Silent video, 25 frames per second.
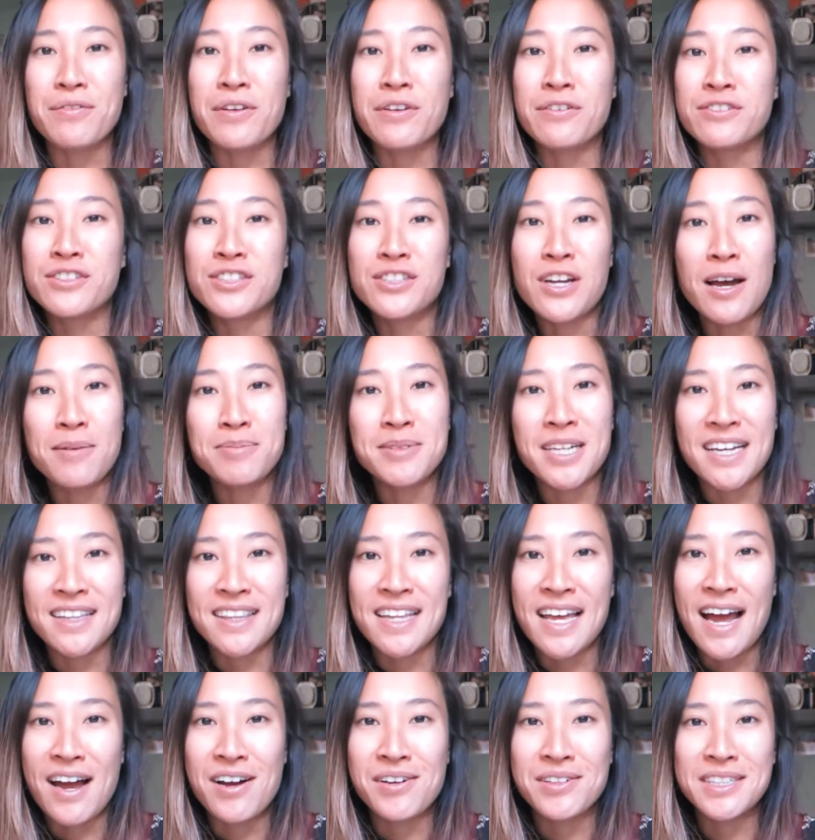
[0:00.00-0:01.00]
If you've shopped
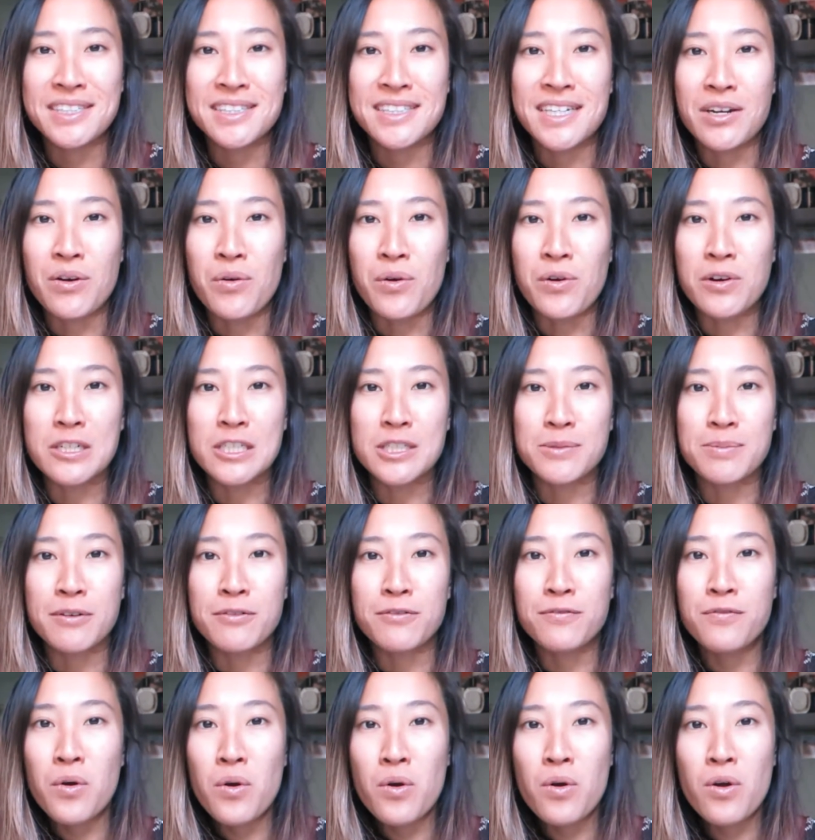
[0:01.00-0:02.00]
at the Outlets at Orange
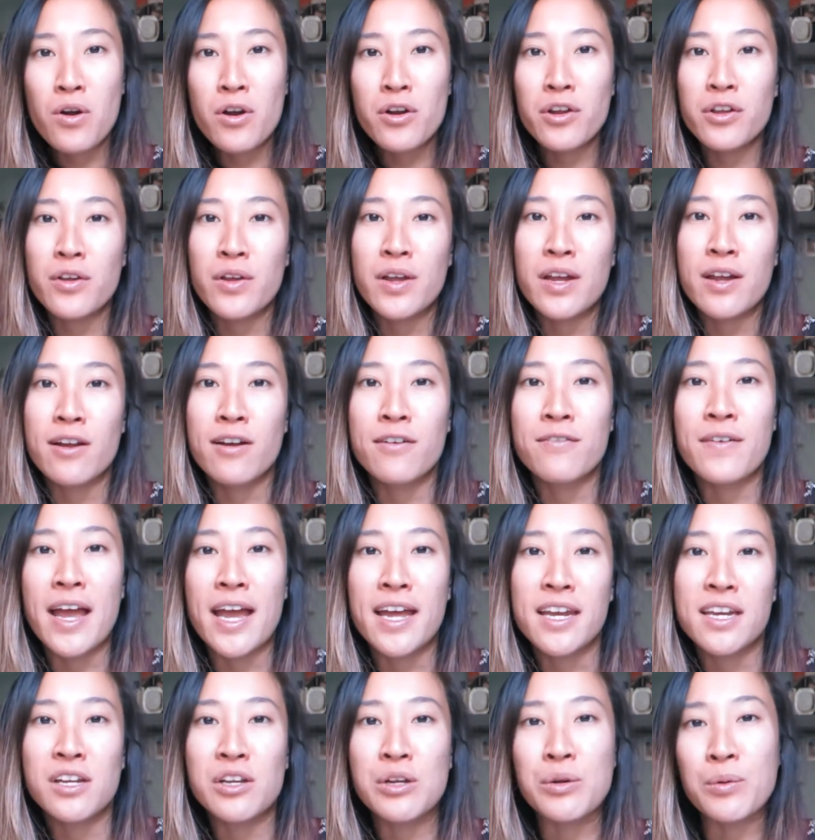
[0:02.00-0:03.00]
before, you hear of
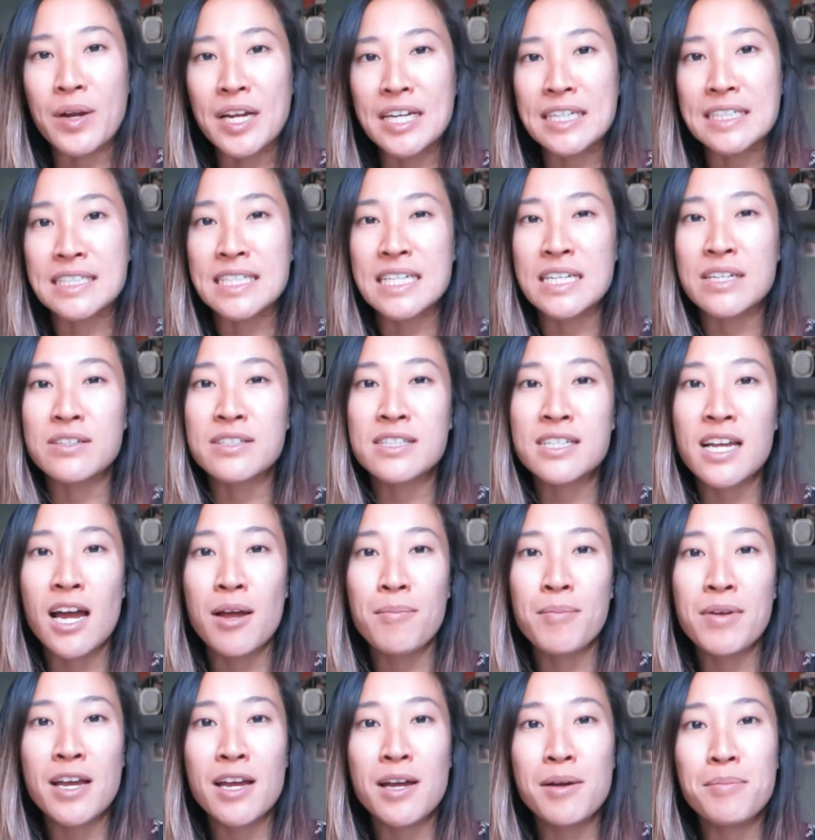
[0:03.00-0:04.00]
any great deals
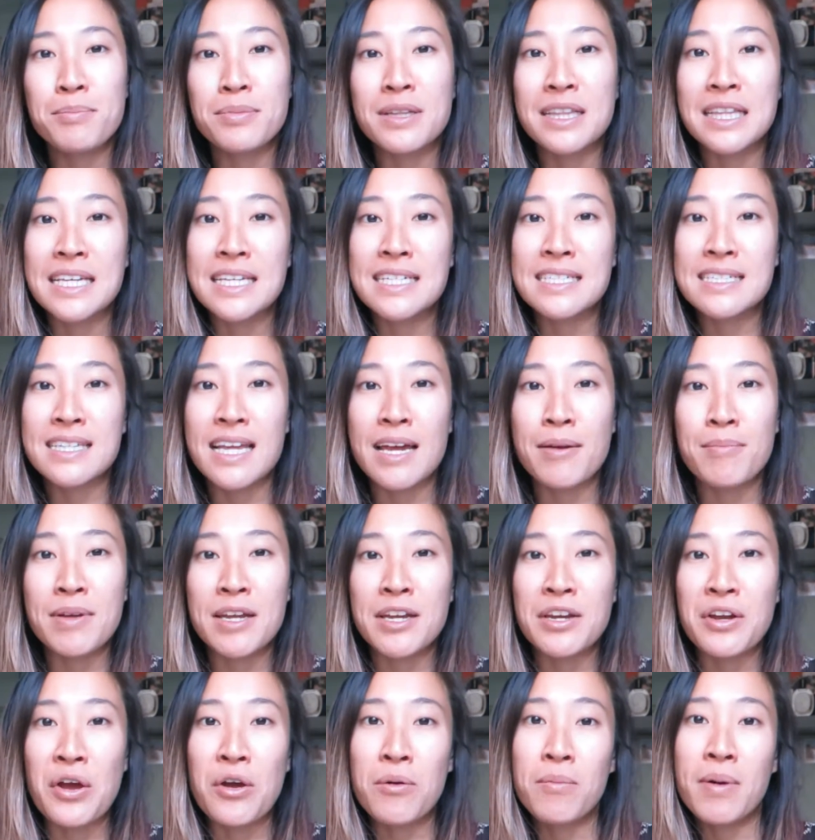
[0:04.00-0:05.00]
coming up, please let
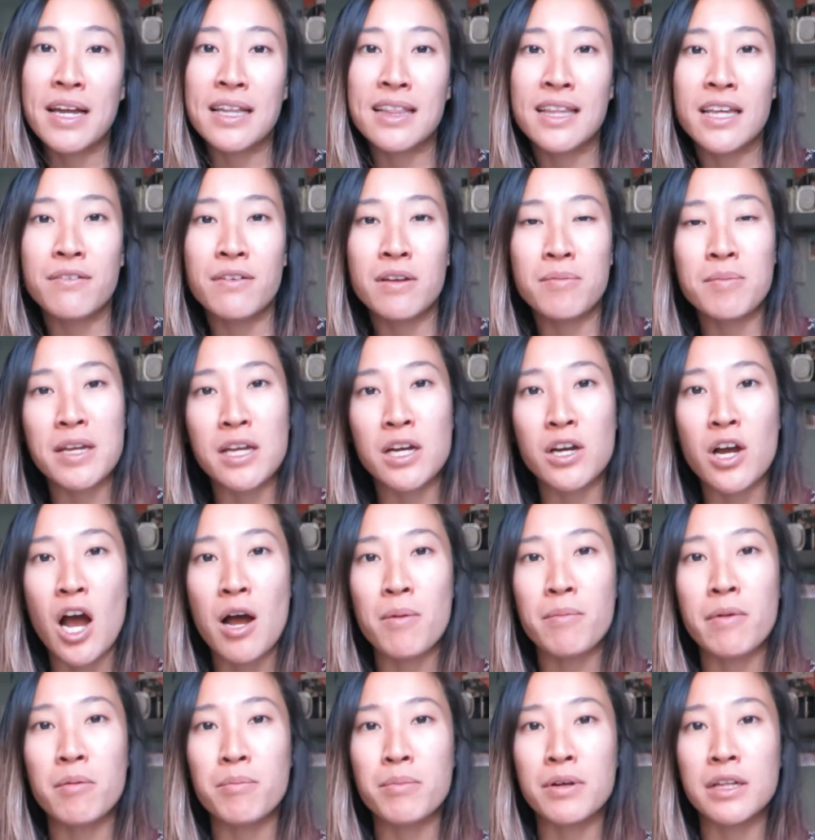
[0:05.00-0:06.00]
me know by leaving me a
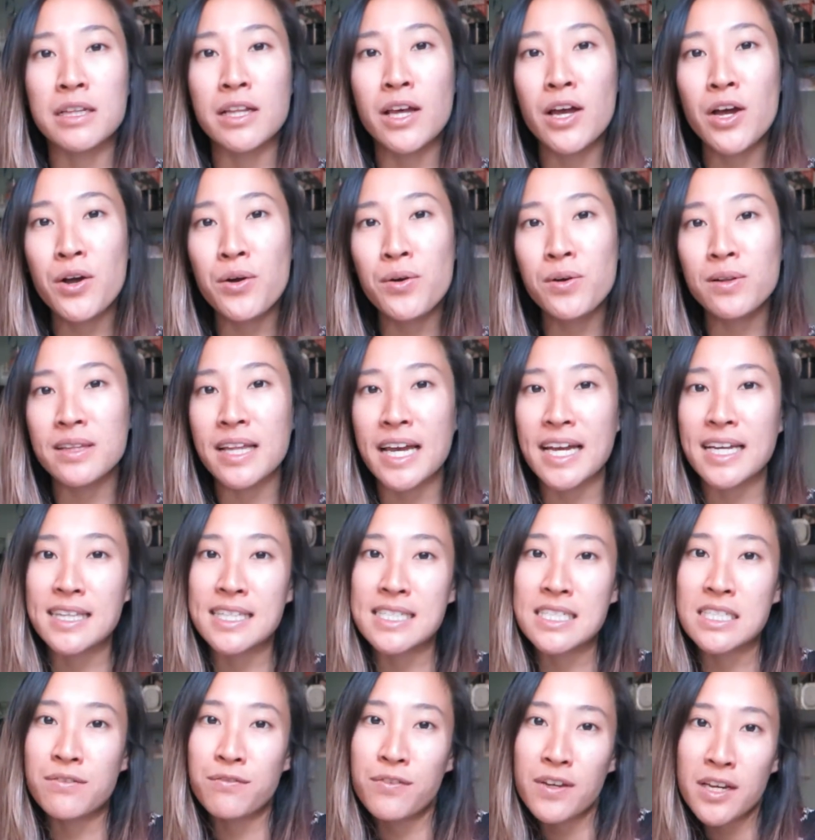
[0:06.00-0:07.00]
comment below.
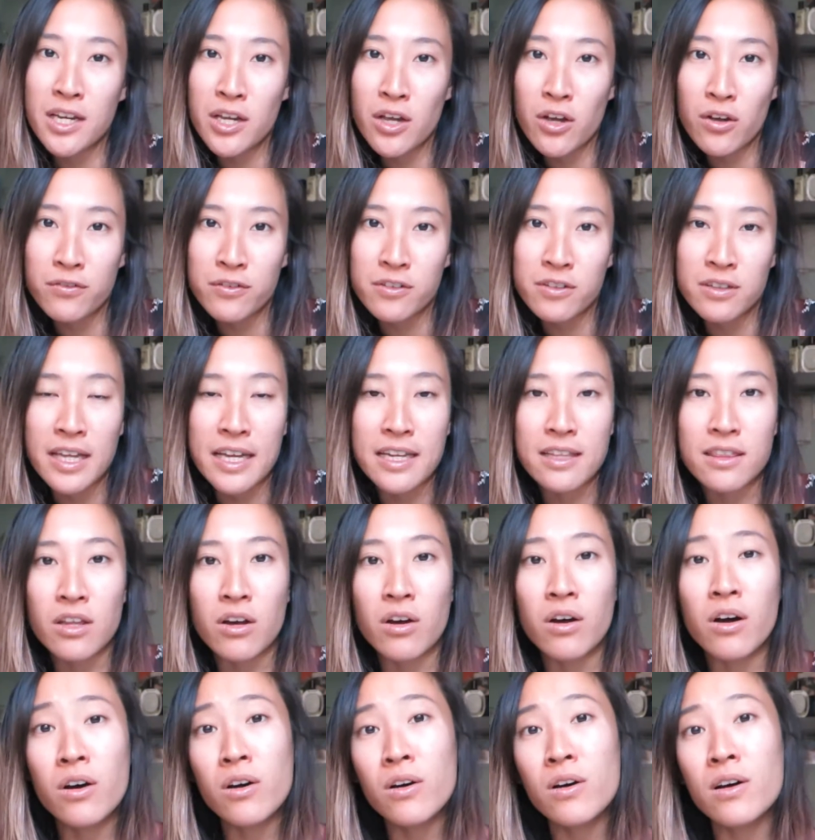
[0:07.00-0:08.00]
Like this video if you like
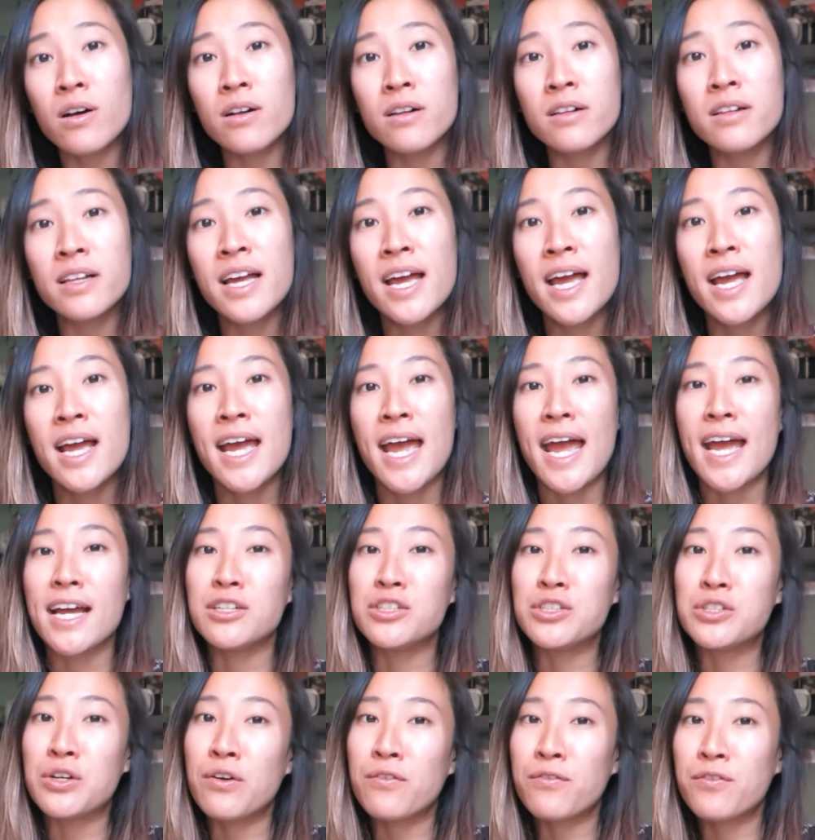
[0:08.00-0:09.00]
the haul,
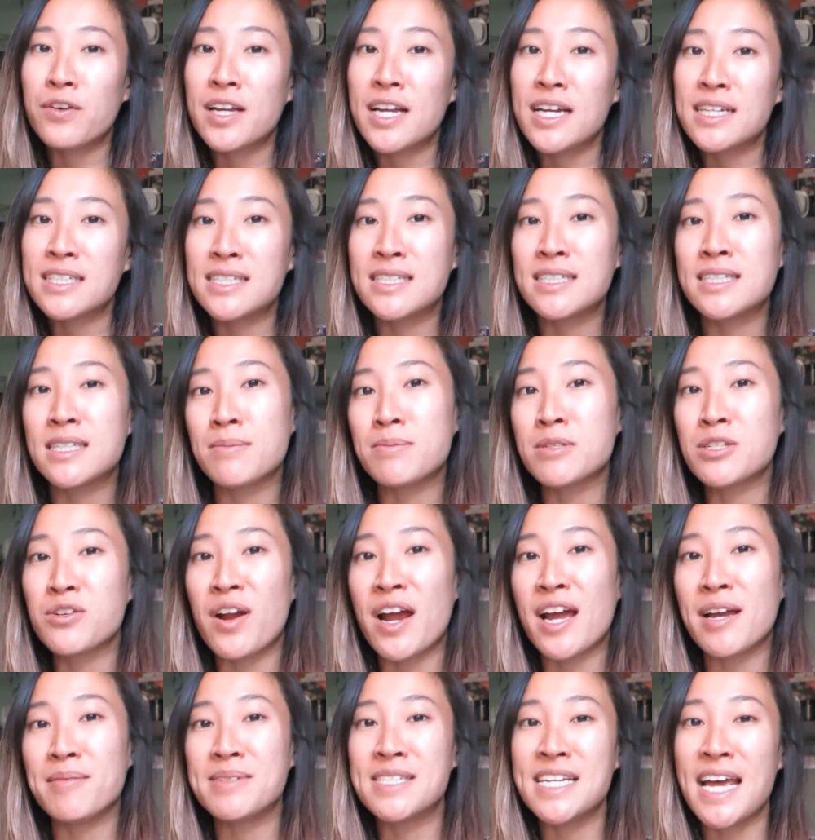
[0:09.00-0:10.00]
and don't forget to
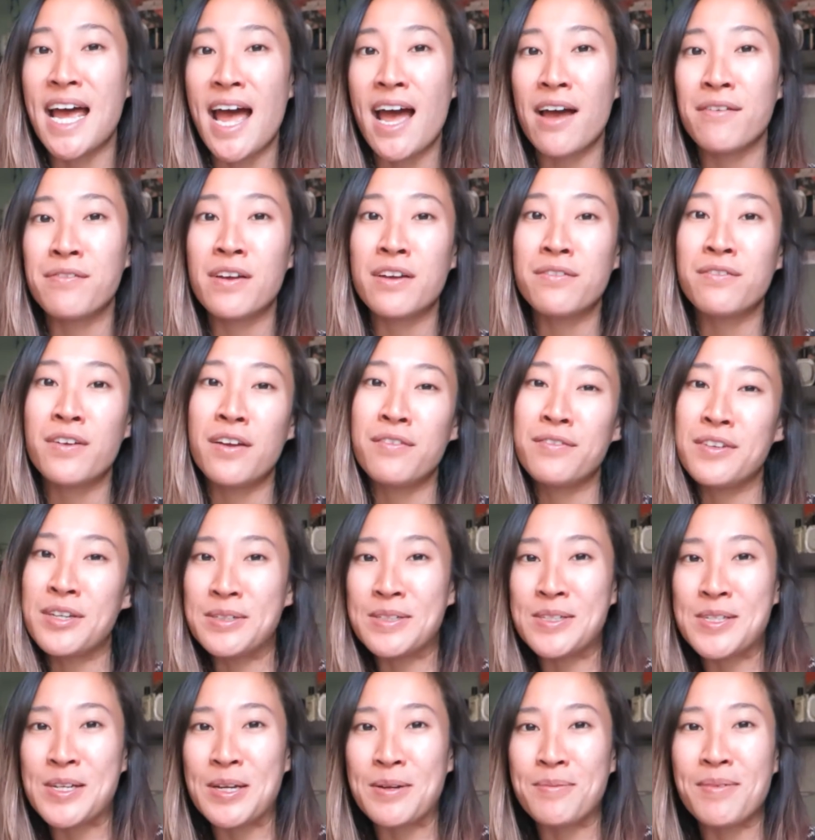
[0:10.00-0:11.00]
subscribe to FFF
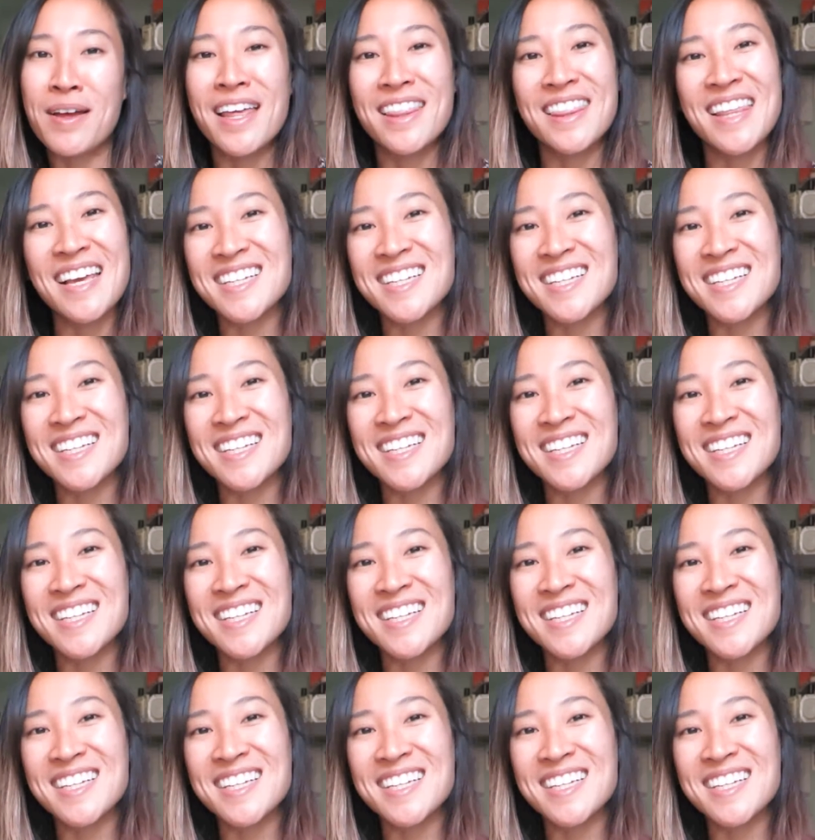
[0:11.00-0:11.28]
YouTube.